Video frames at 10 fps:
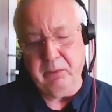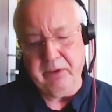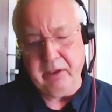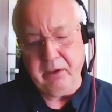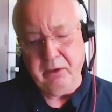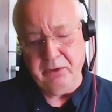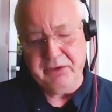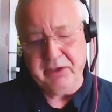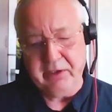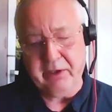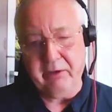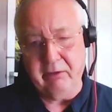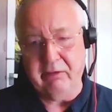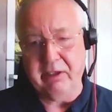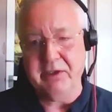With our
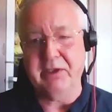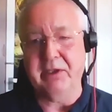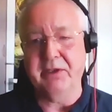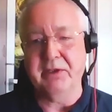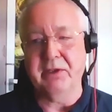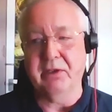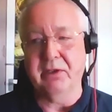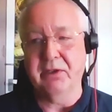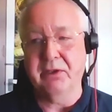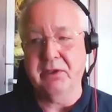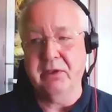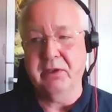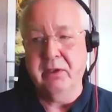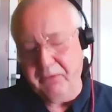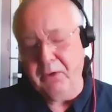hunter-gatherer ancestors,
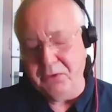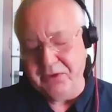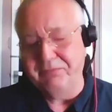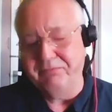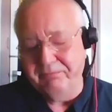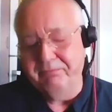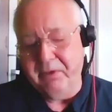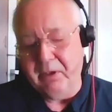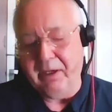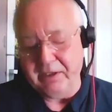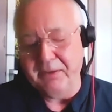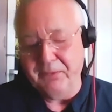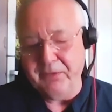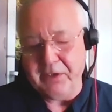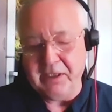of course, you had to
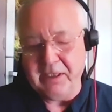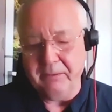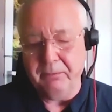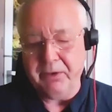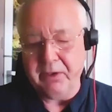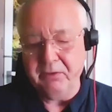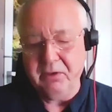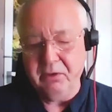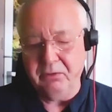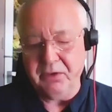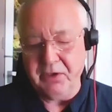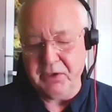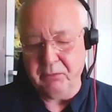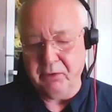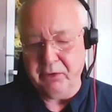fit in, but those
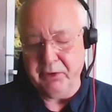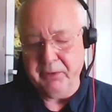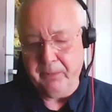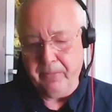cultures were